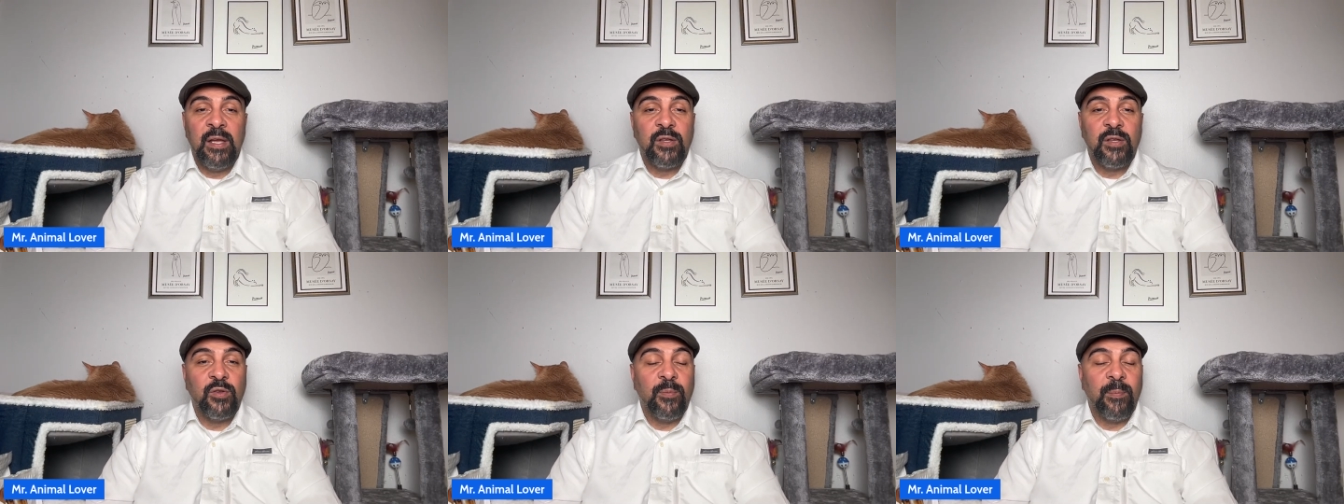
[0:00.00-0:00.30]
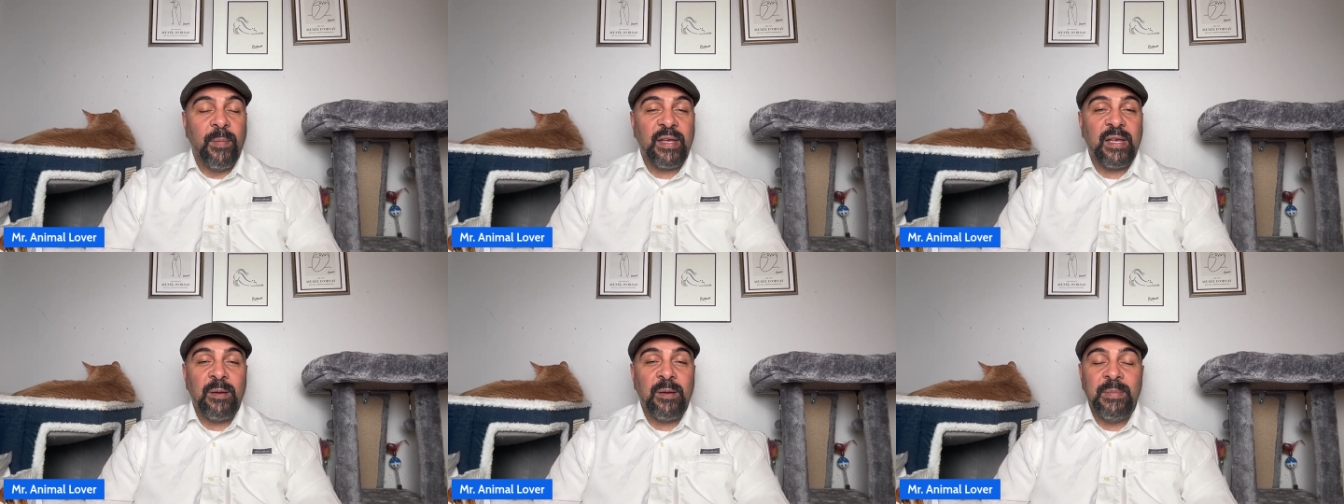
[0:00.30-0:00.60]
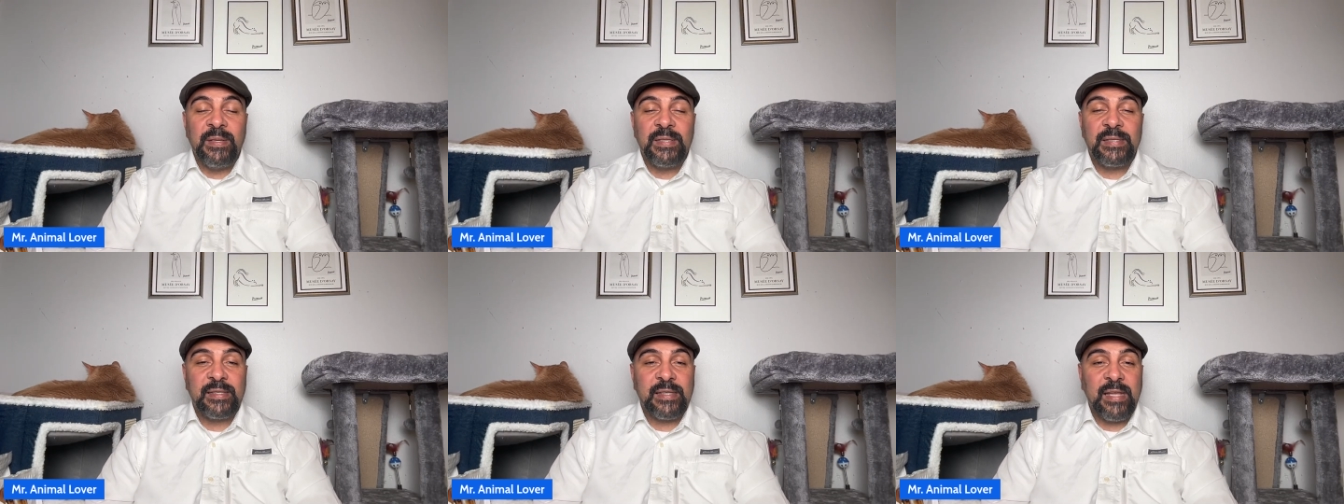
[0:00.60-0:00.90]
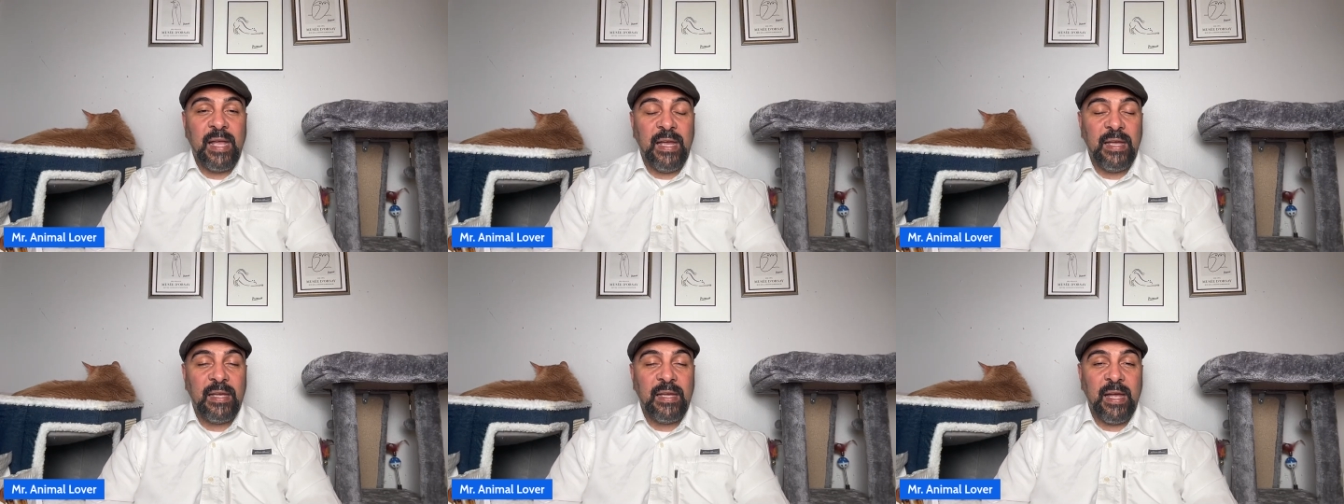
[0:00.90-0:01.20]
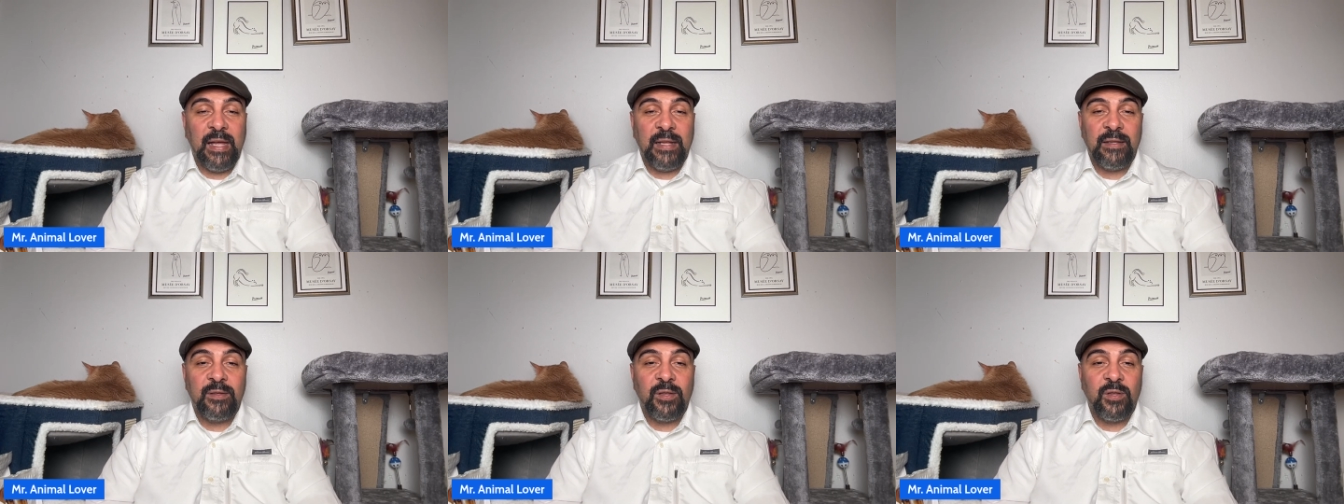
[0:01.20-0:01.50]
You make a mistake,
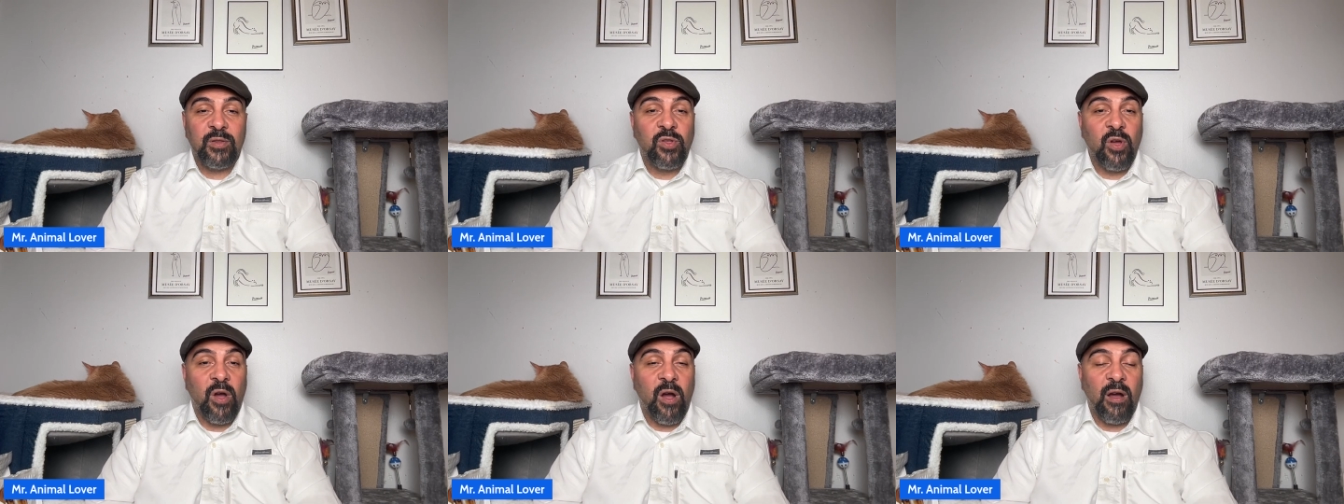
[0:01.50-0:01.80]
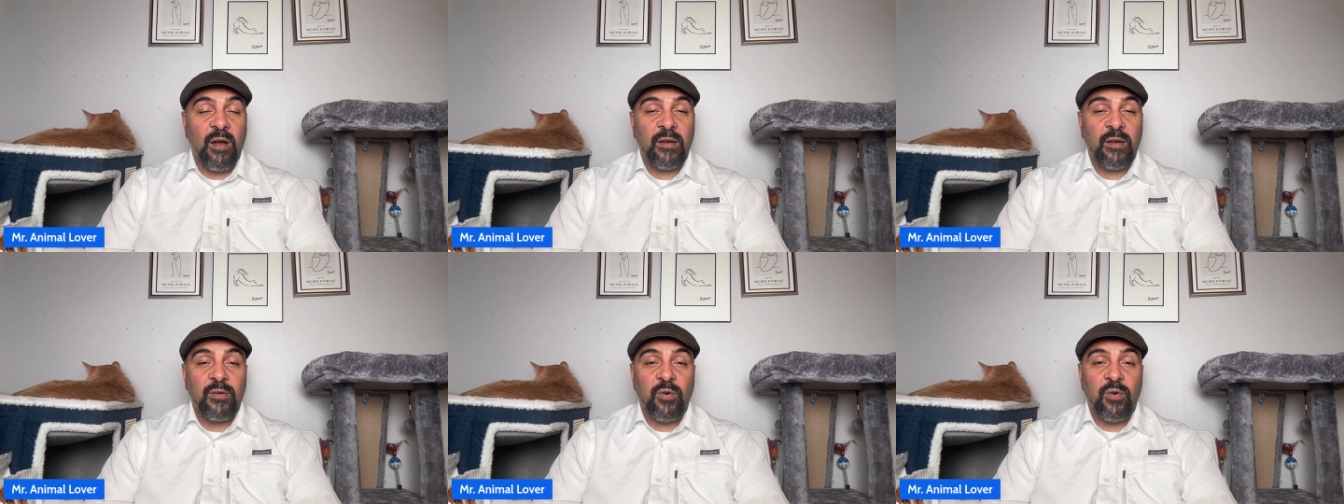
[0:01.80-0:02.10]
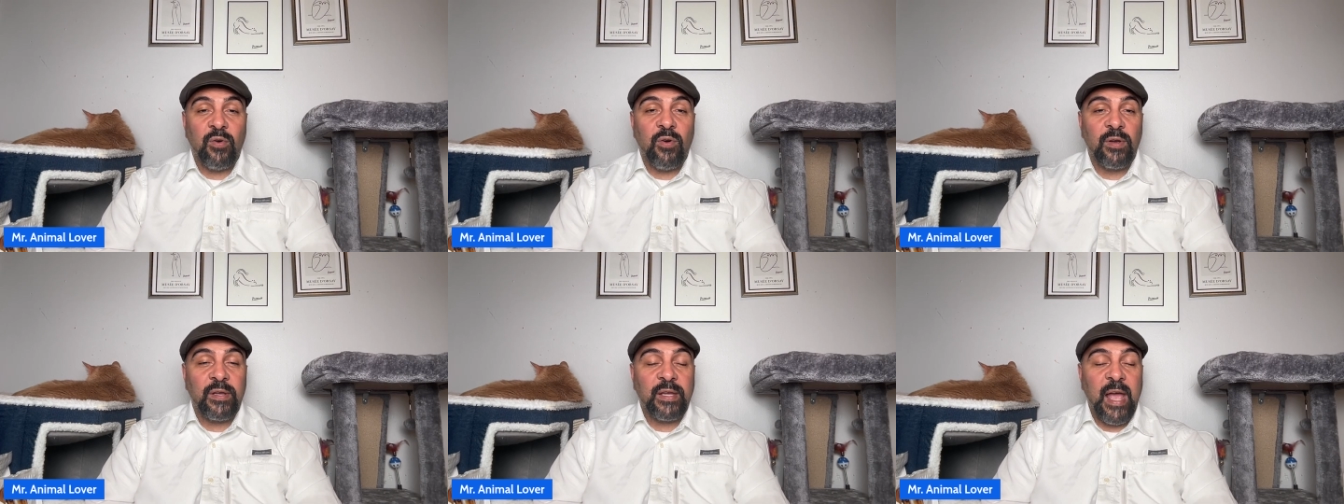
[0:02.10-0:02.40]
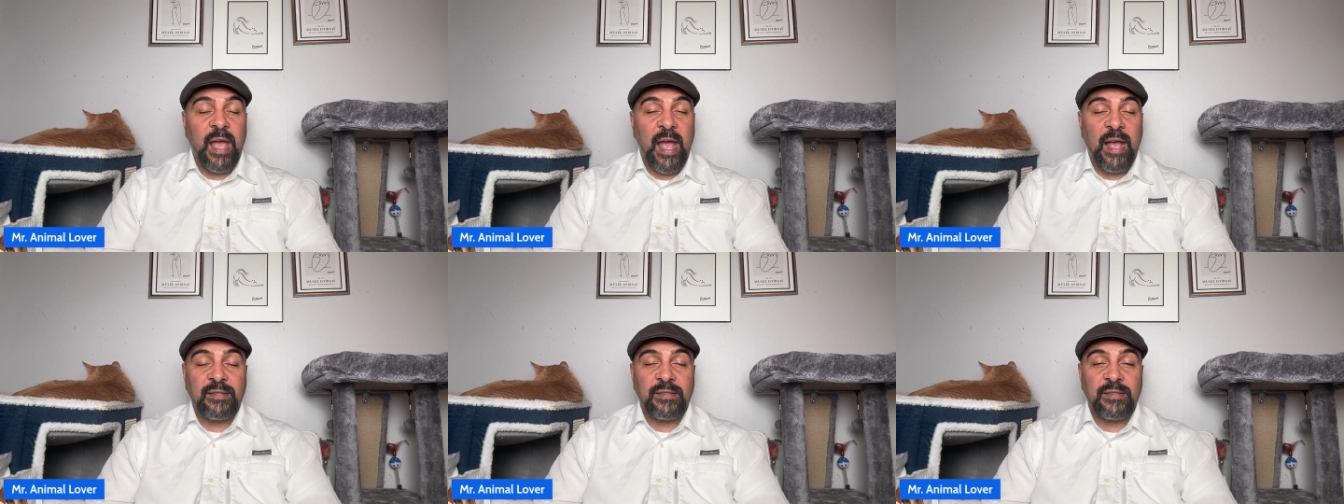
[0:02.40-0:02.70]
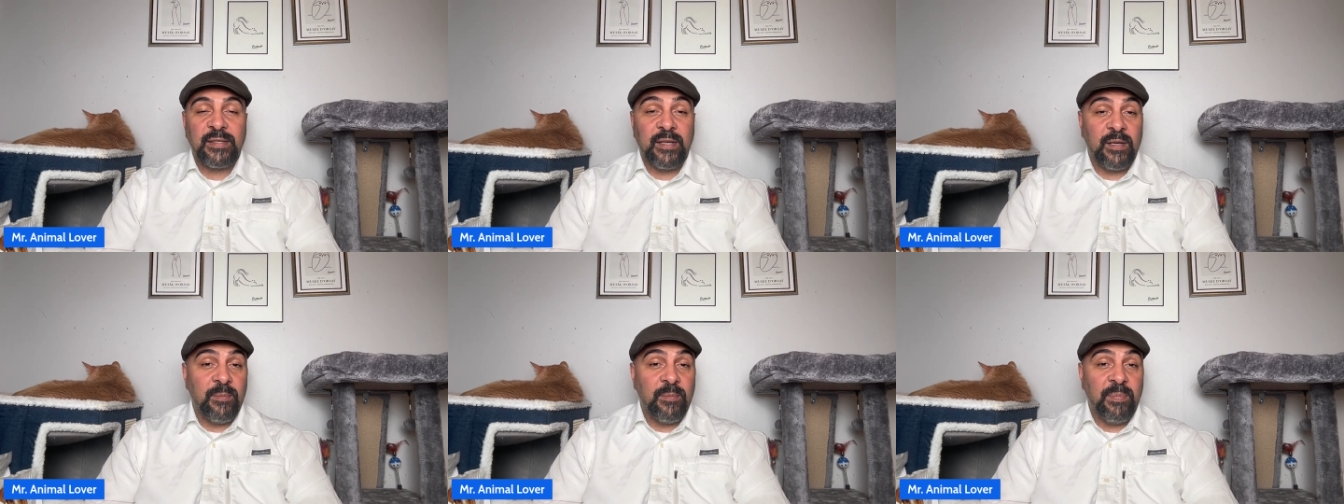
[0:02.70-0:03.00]
and the dog or cat's
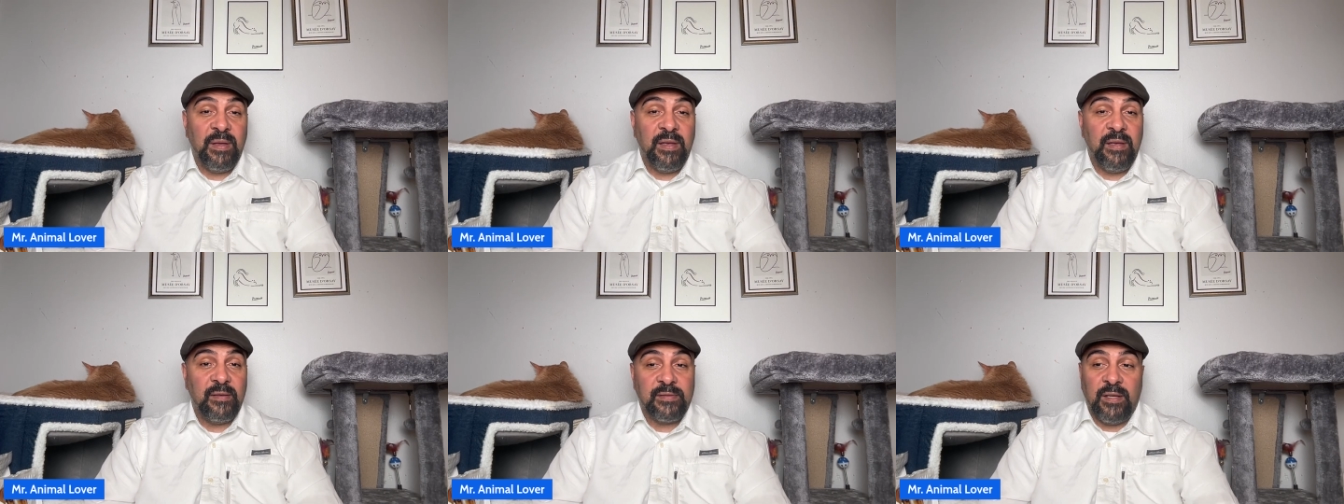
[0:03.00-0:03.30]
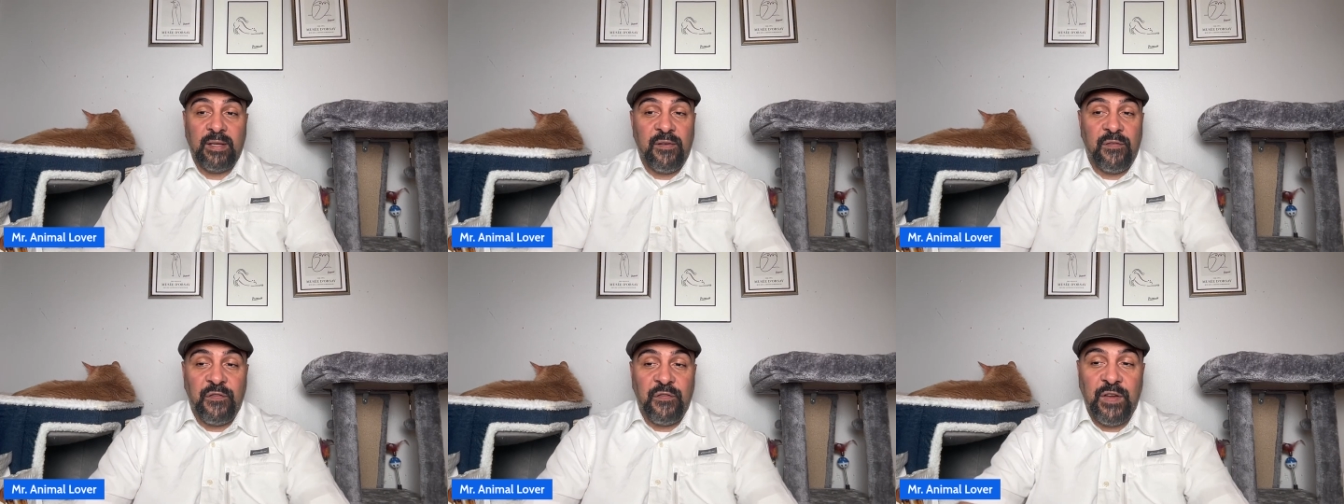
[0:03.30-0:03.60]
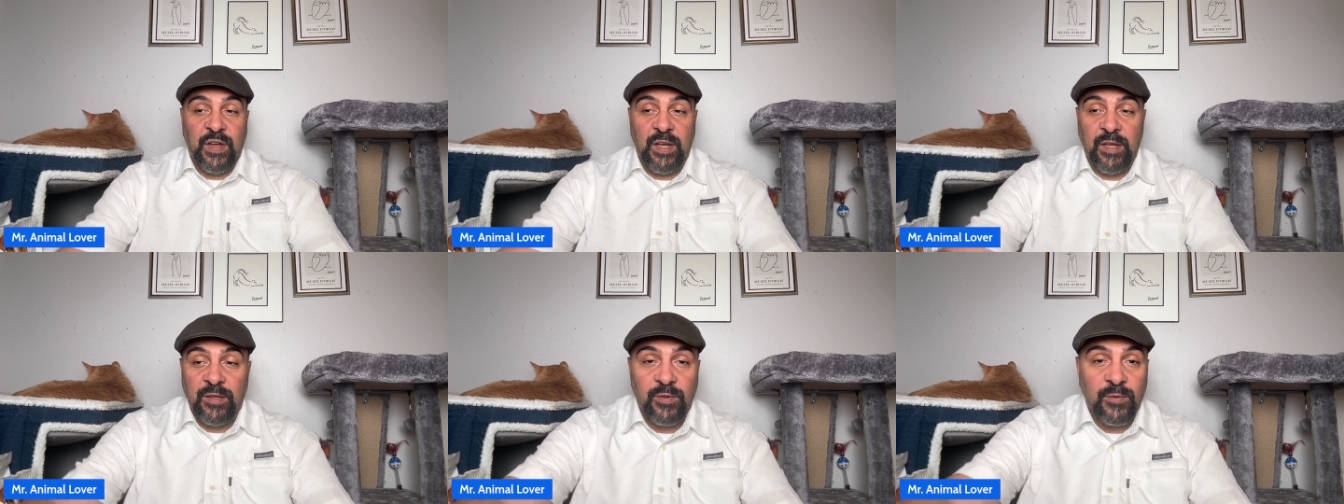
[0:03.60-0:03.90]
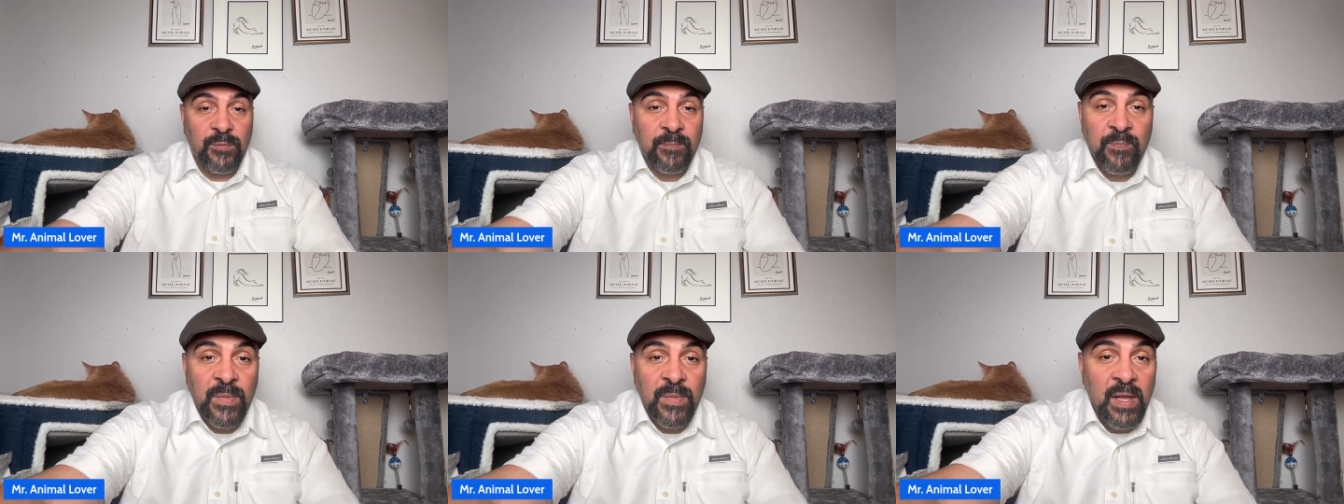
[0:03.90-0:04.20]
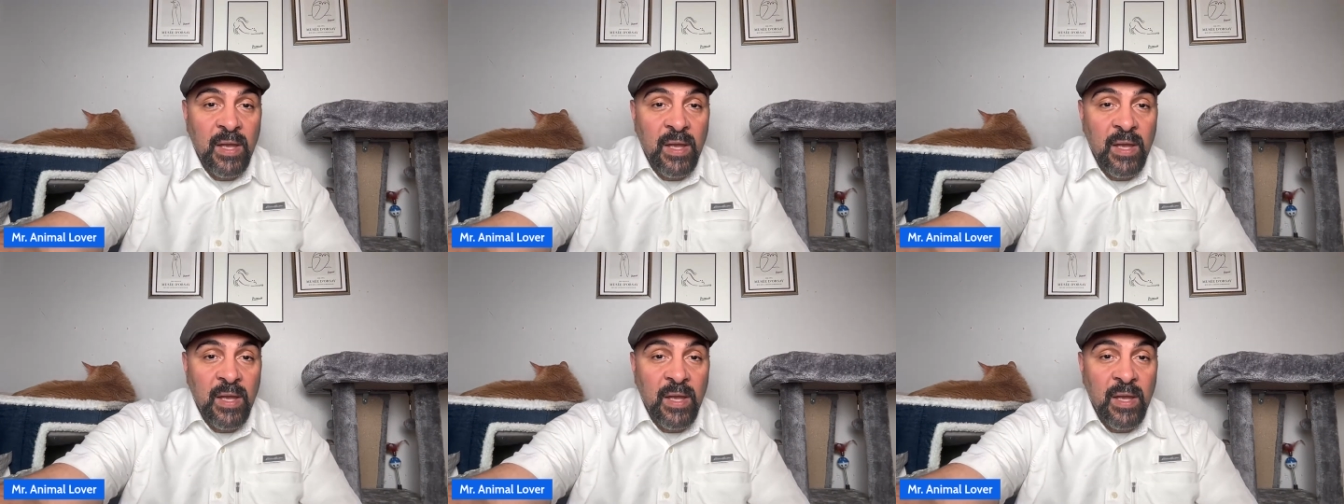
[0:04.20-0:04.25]
gonna fear you.